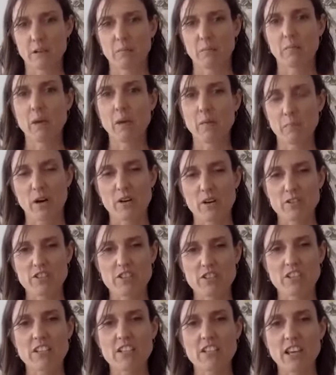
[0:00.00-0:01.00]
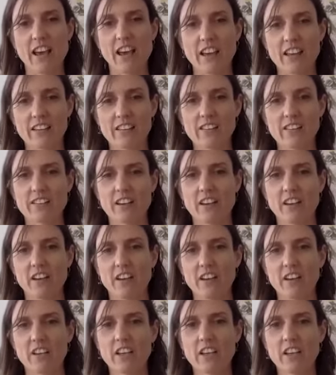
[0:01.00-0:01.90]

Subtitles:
approach to take. So